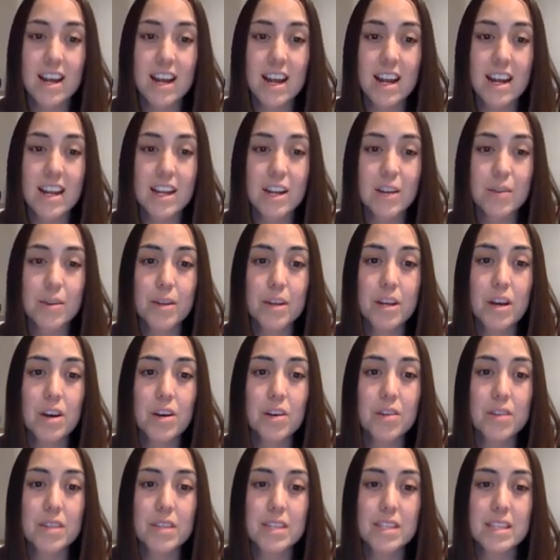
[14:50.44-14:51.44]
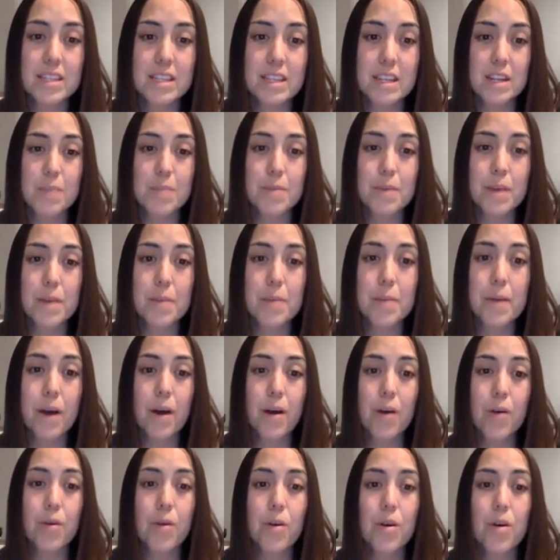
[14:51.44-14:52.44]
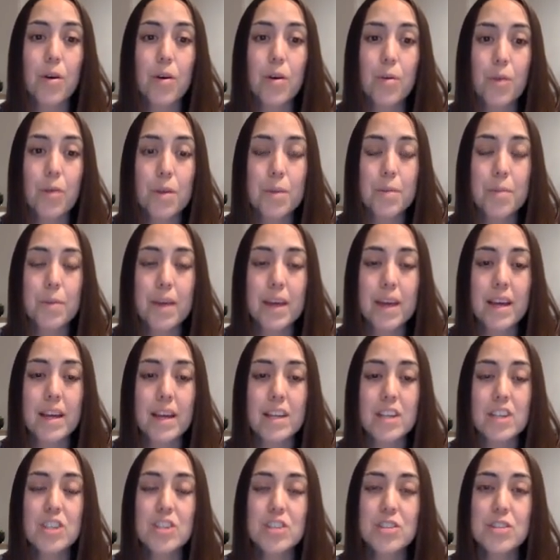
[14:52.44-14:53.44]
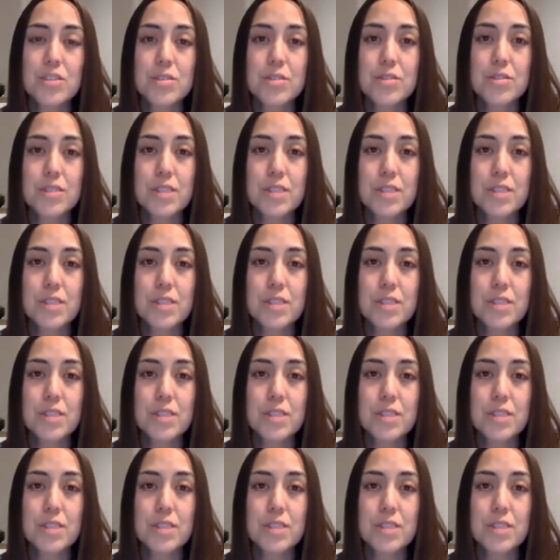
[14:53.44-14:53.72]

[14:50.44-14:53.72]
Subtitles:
And here we go. This is going to be about 1 page,